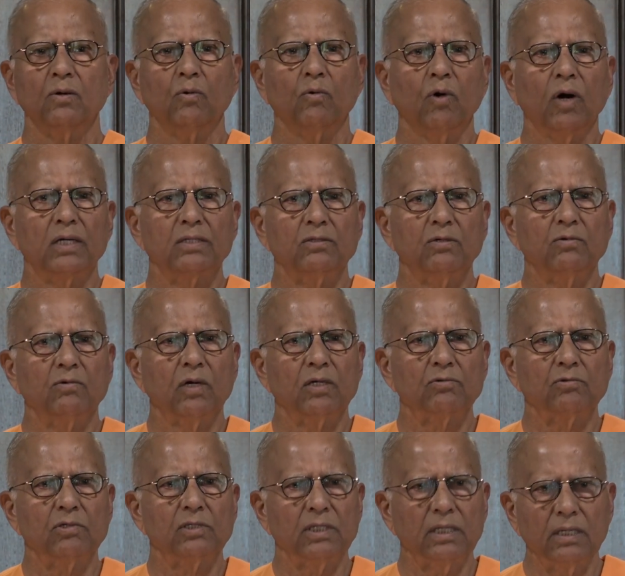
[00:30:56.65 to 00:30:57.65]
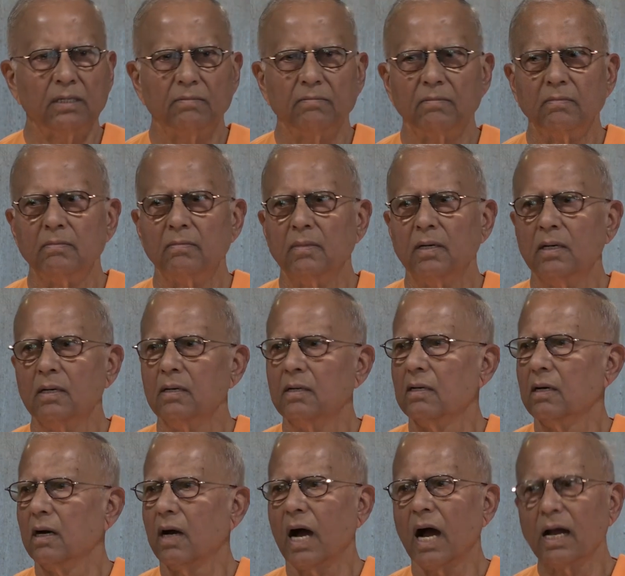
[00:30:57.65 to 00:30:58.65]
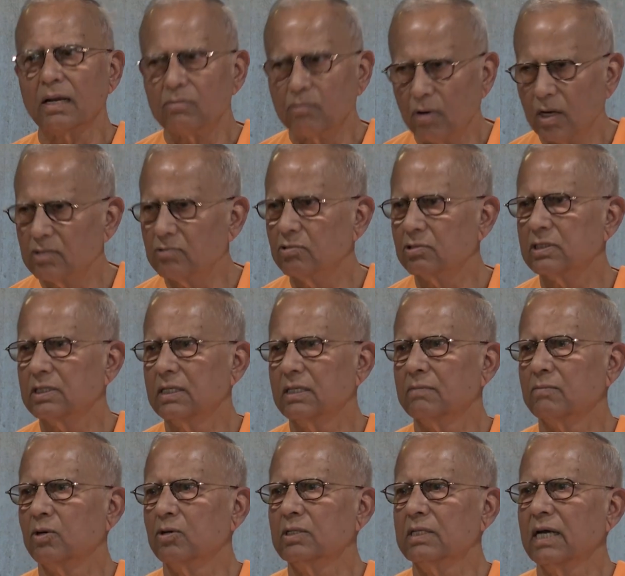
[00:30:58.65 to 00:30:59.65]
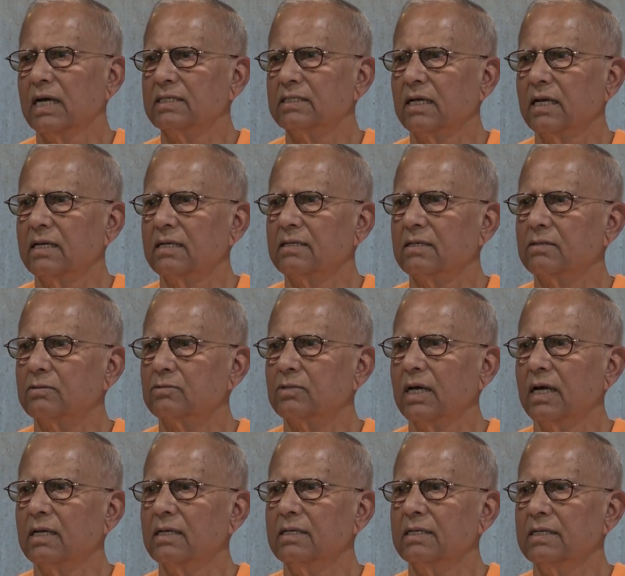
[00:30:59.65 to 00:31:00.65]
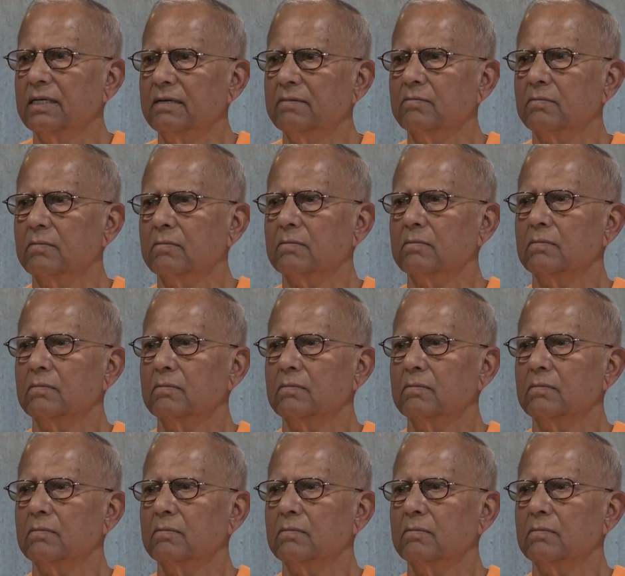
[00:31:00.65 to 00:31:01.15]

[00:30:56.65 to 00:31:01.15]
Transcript: Why do you want to see him? I want to see him, only I shall tell him.